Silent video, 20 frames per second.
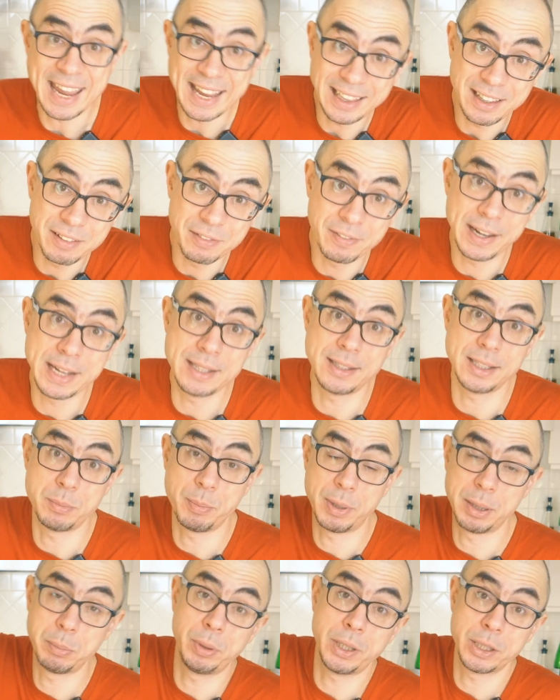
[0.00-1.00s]
elevated
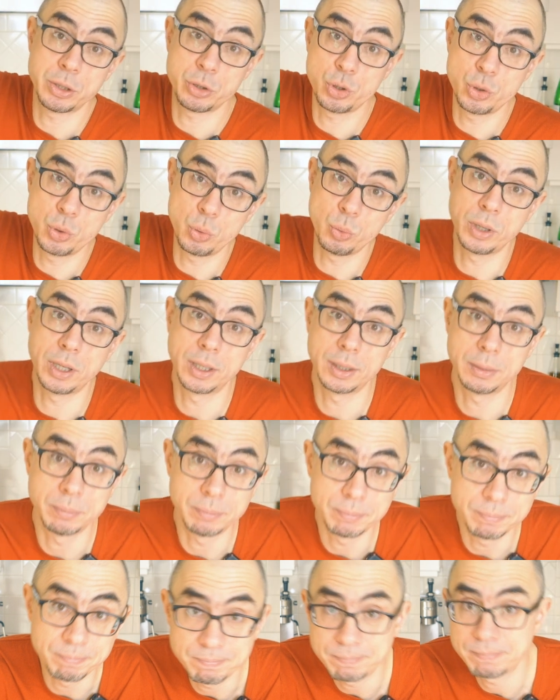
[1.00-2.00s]
my blood sugar,
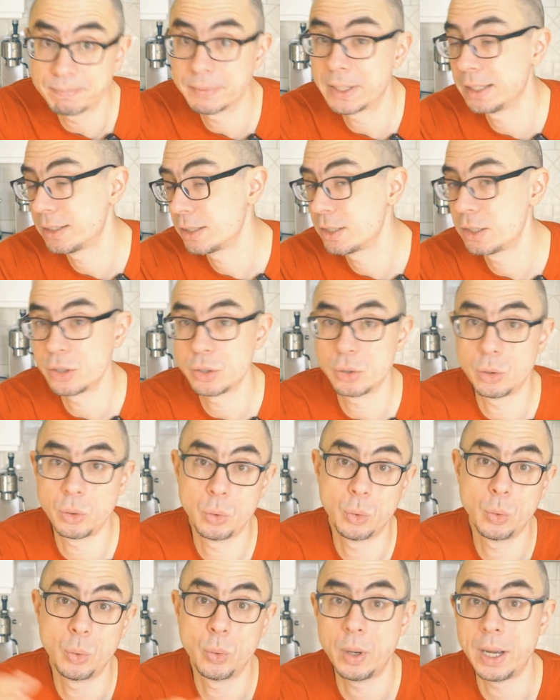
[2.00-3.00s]
and
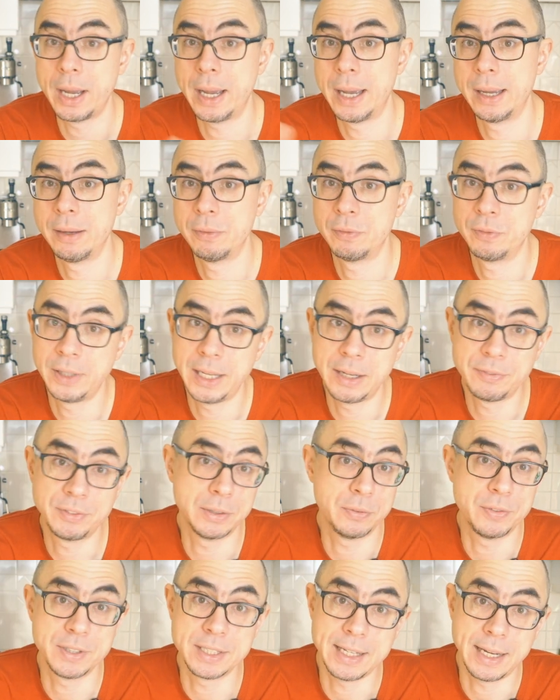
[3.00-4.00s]
so I've left
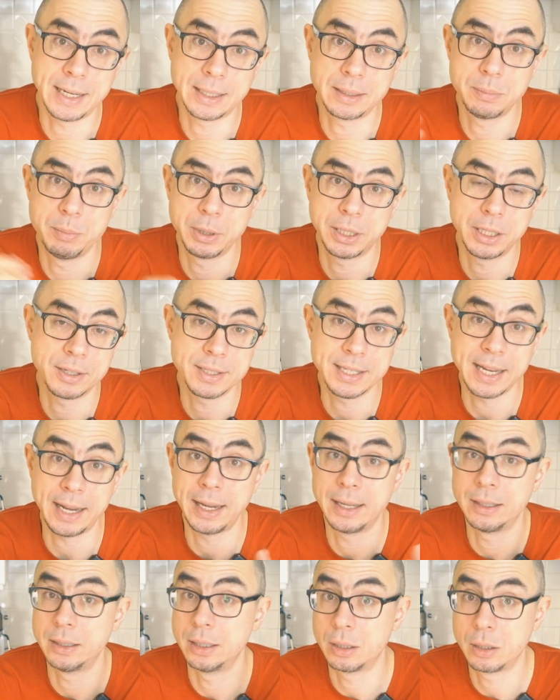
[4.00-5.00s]
it with that, because I
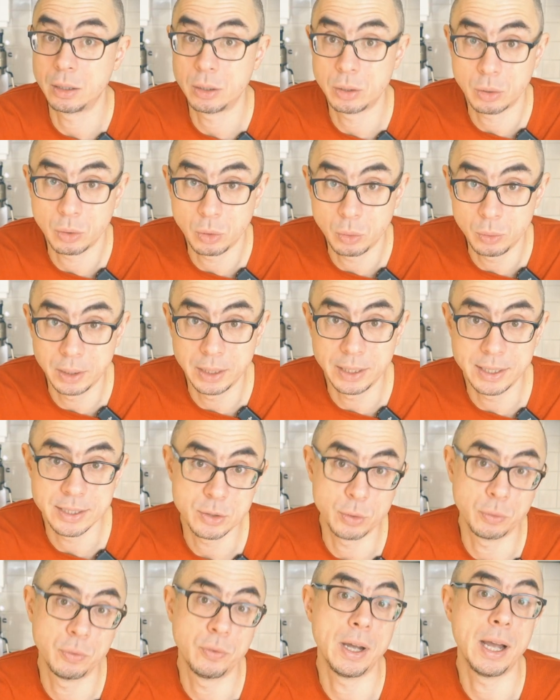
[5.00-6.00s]
had a whole
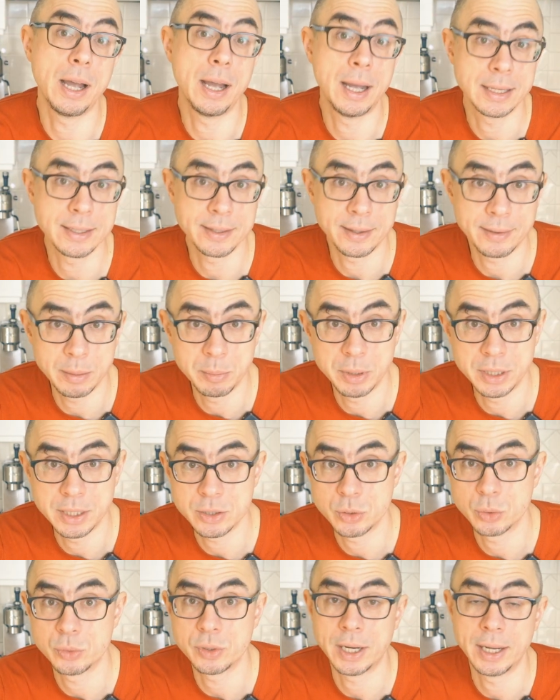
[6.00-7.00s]
list of other remedies
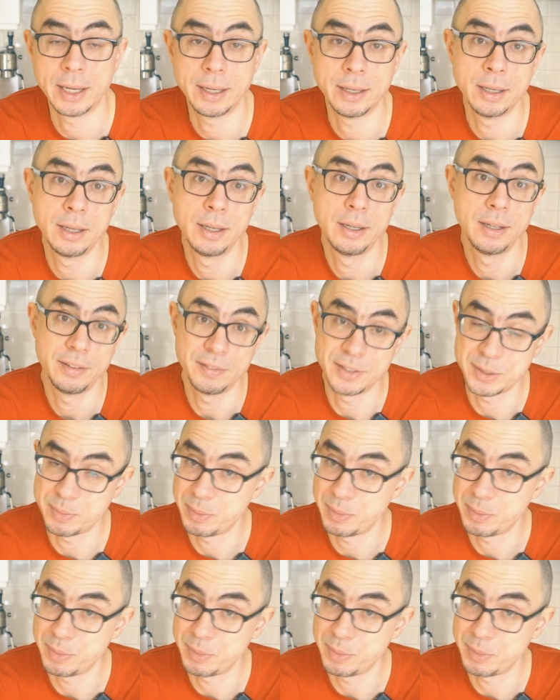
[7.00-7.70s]
to try with